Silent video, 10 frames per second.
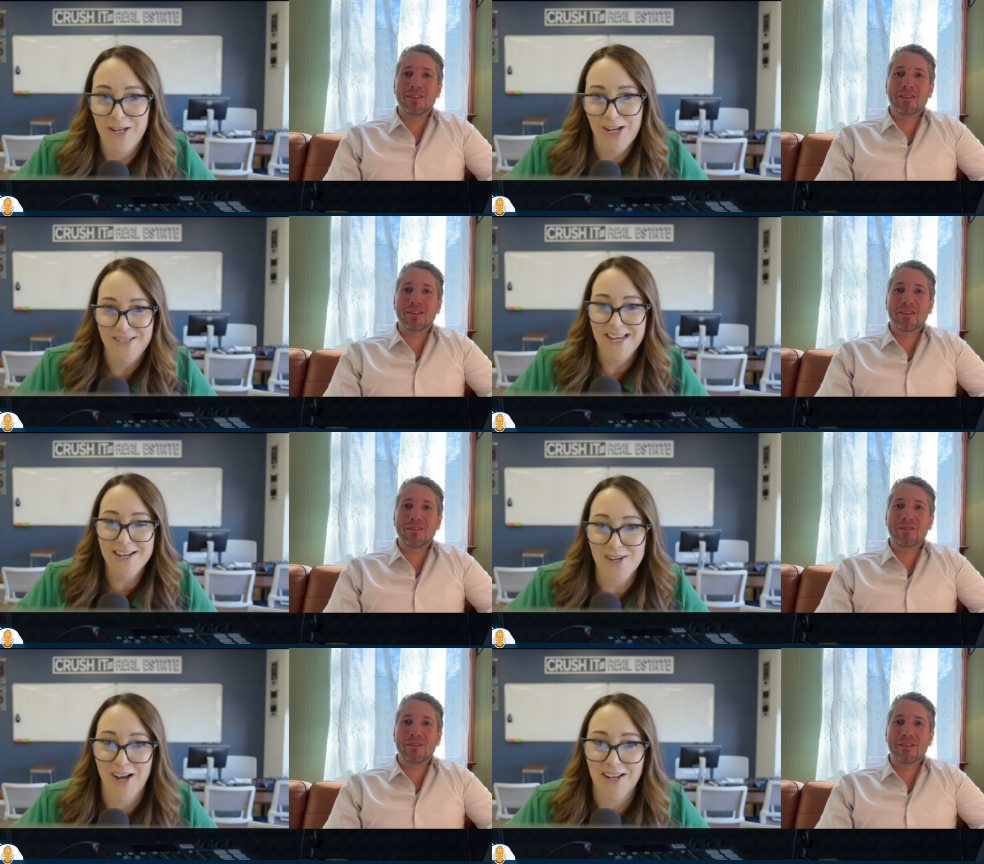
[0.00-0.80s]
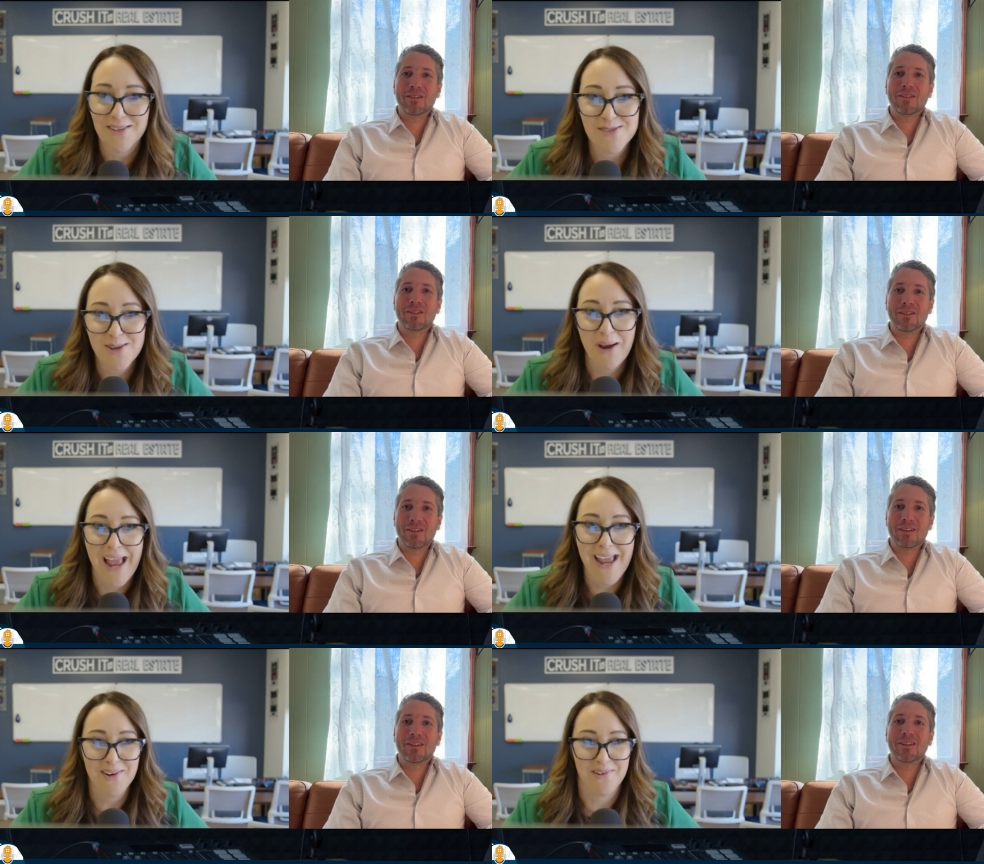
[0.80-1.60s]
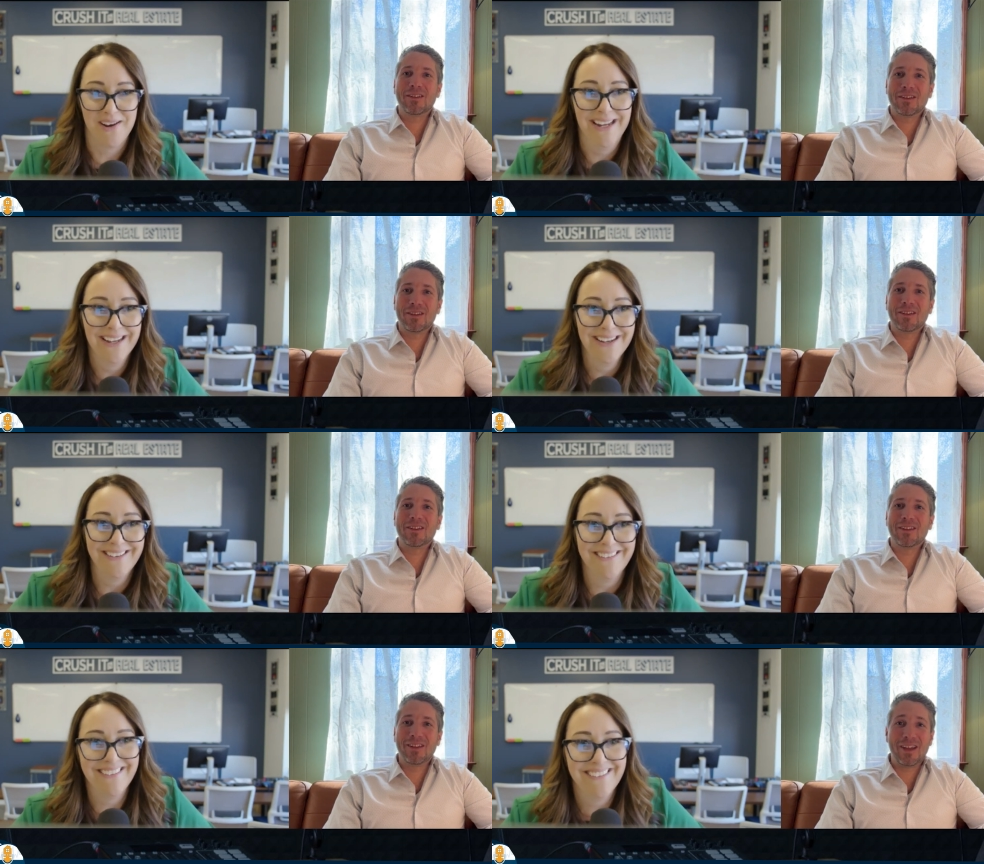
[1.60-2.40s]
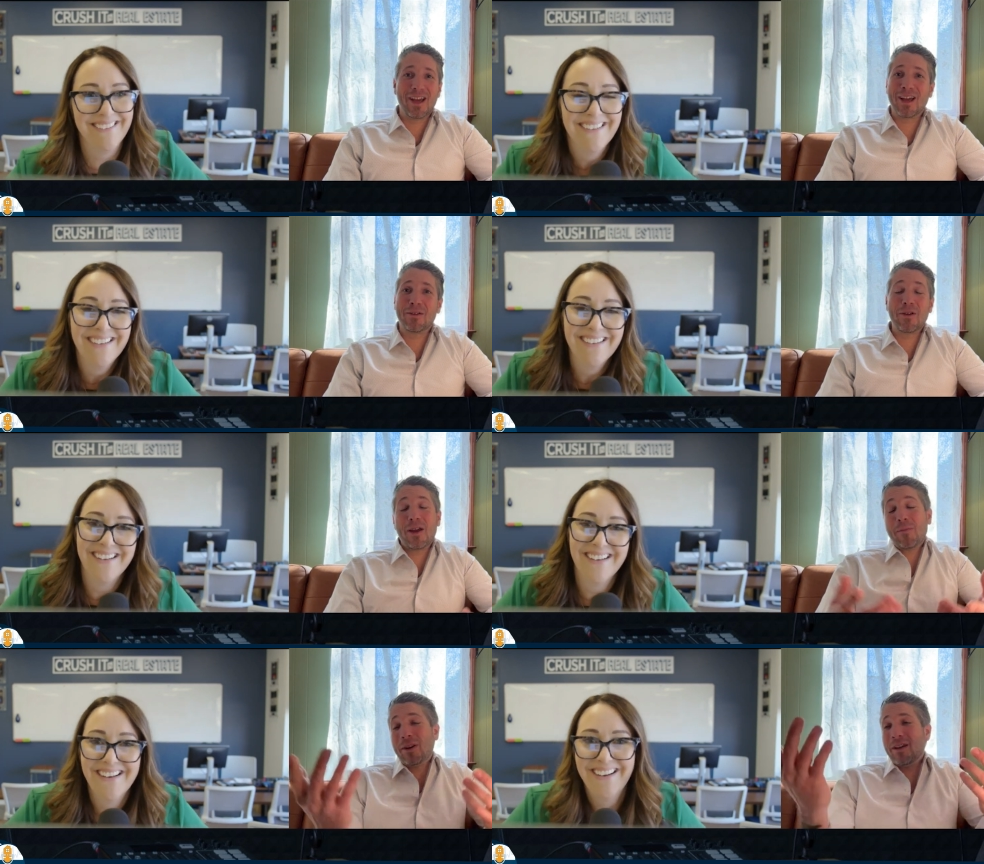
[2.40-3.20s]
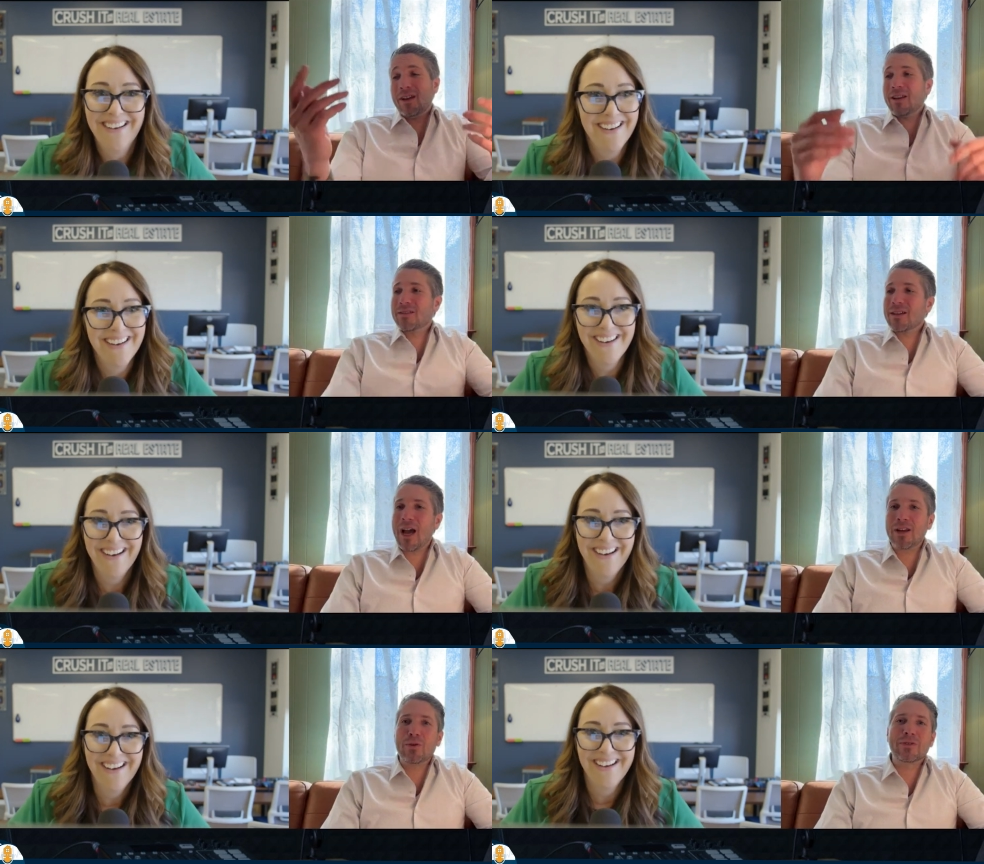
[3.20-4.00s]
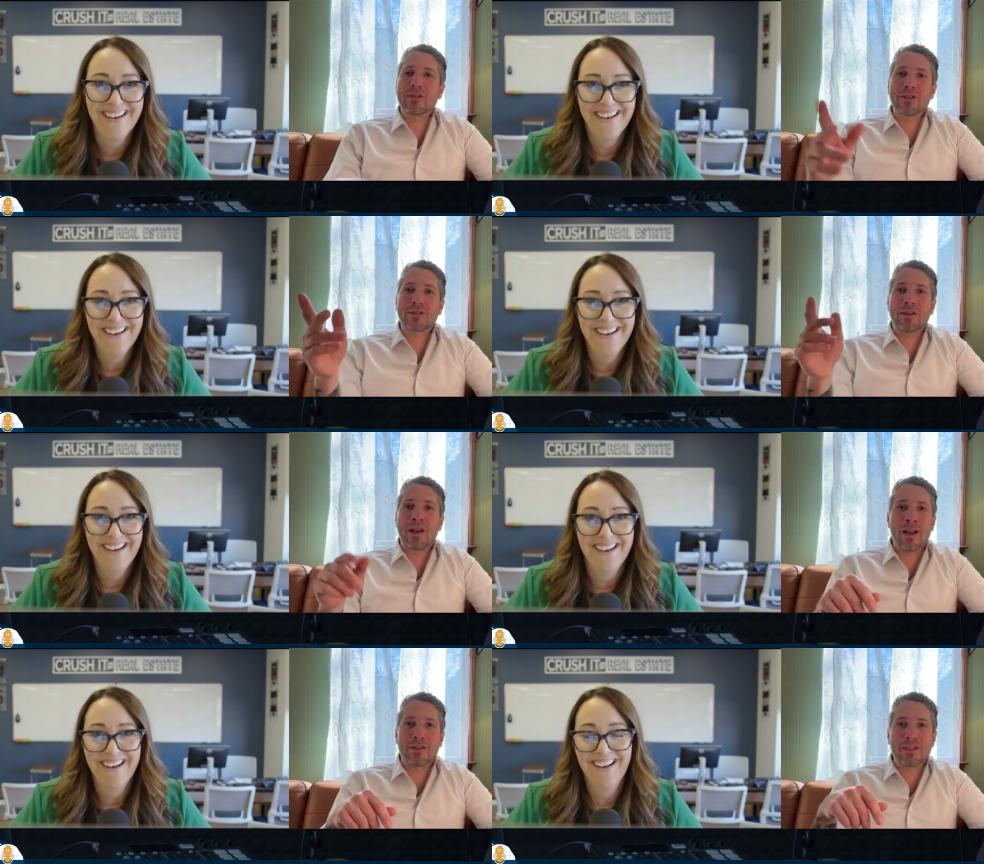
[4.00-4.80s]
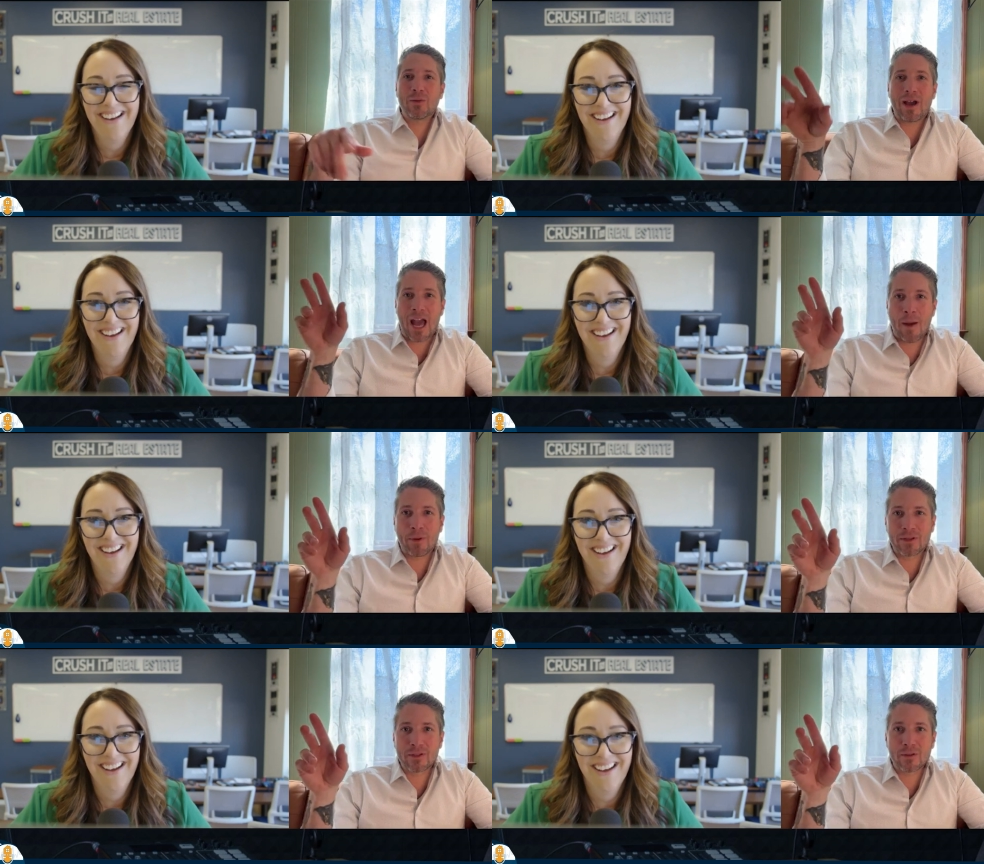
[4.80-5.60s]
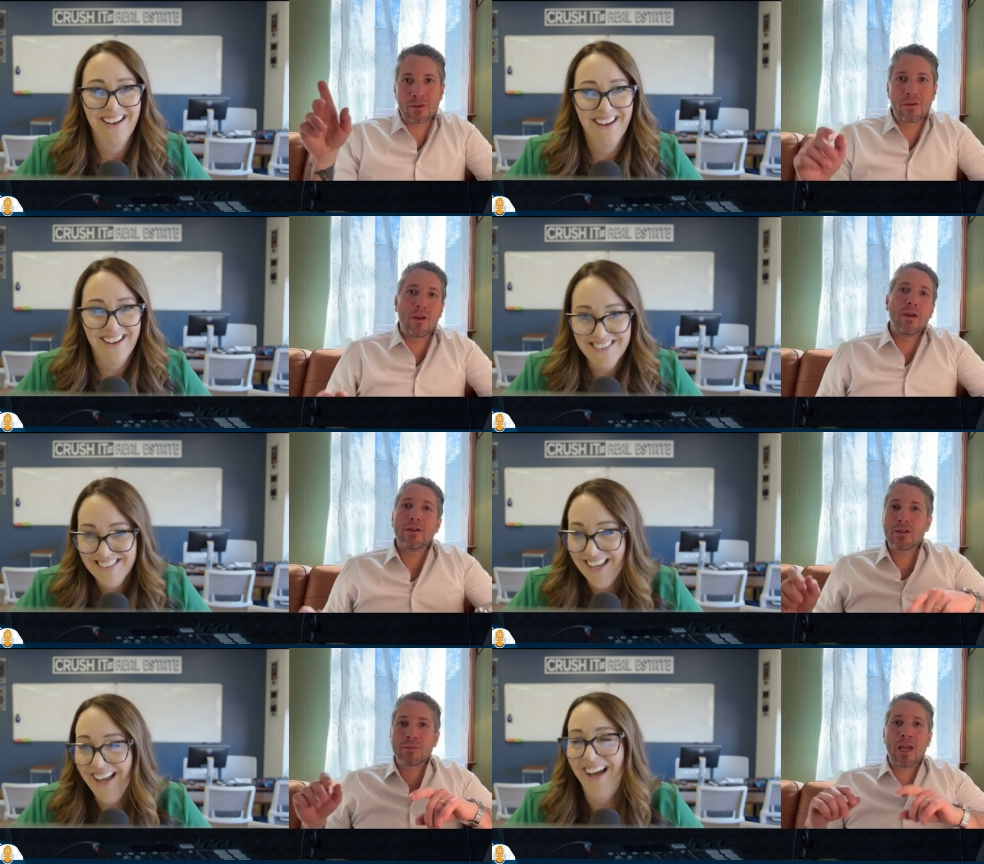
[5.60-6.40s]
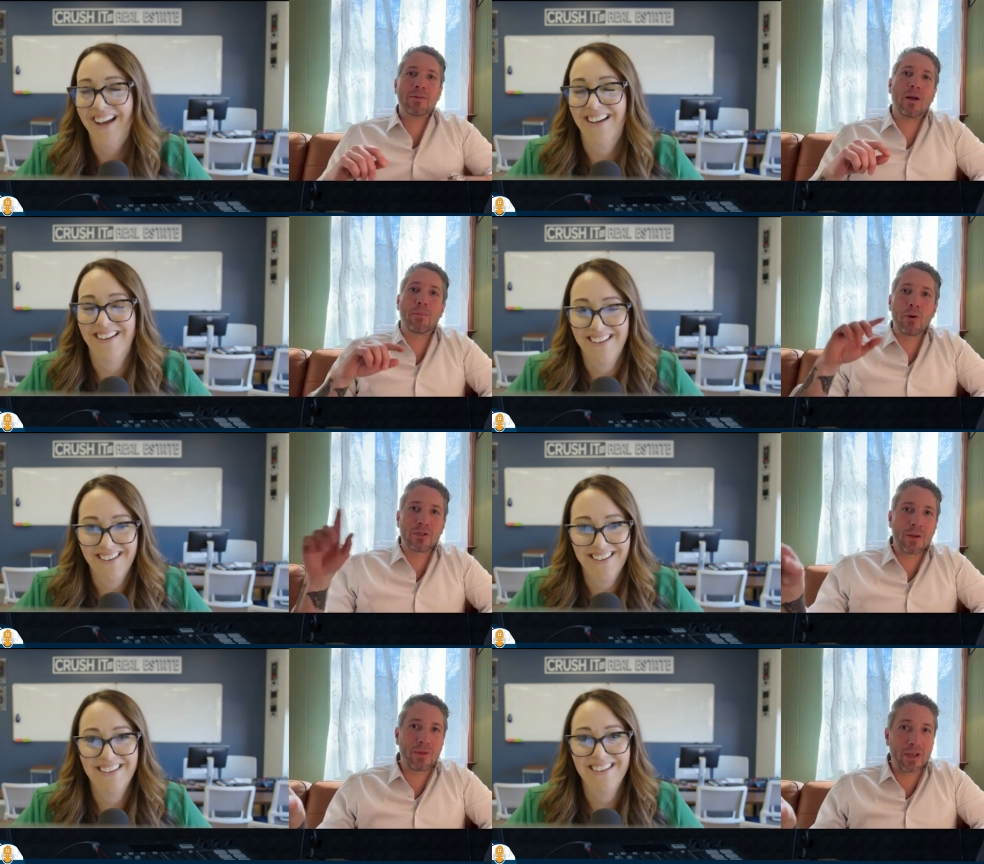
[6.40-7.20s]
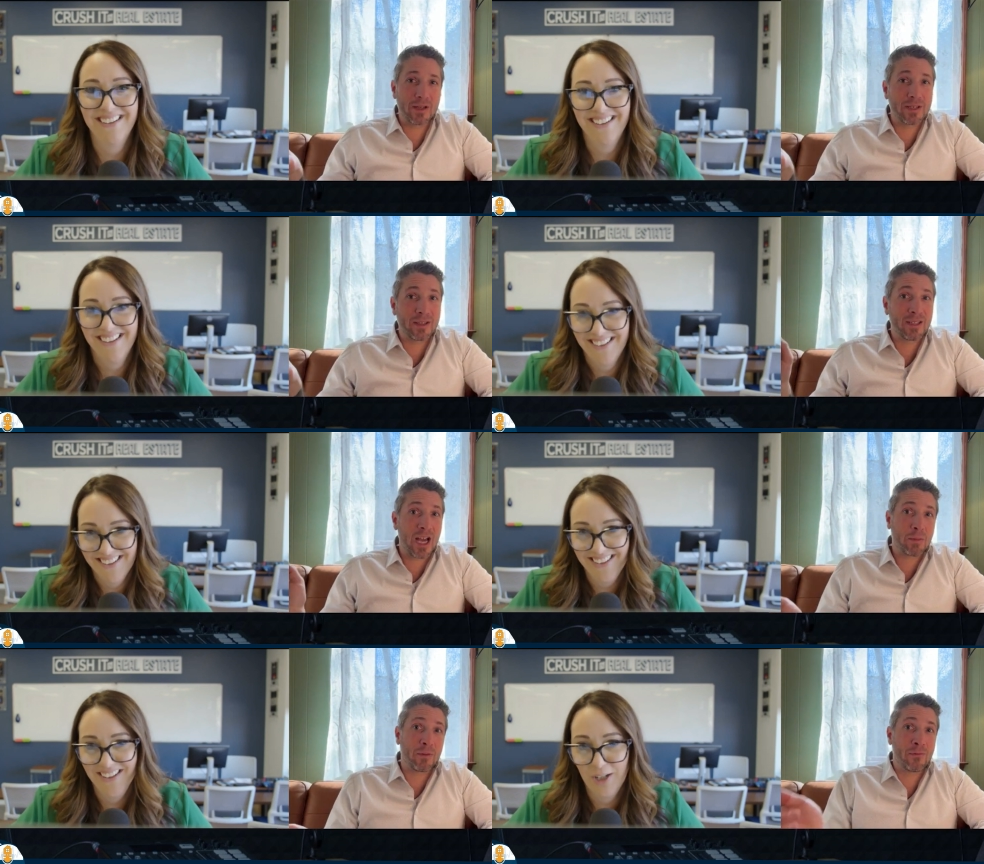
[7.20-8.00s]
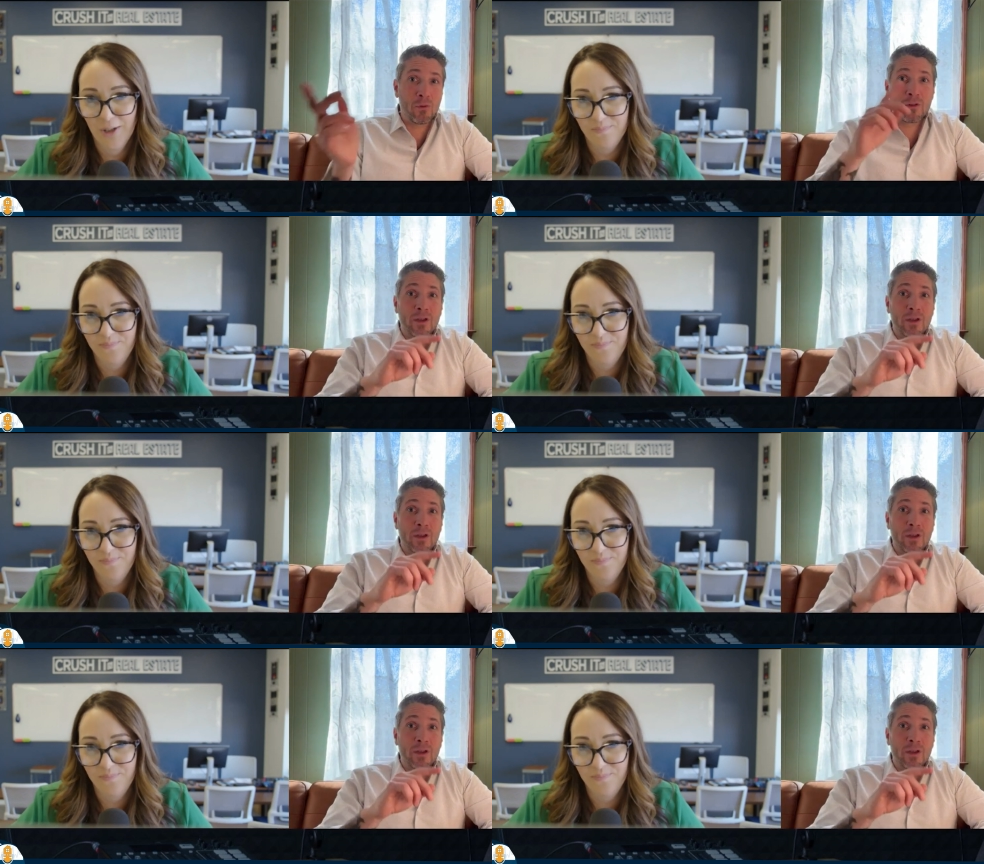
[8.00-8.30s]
Speaker 1: on TikTok? They're so angry.
Speaker 2: Yeah. I mean, it, it's, I use it just to kind of see what happens.
Speaker 1: Yeah.
Speaker 2: Sometimes I'll post something on TikTok before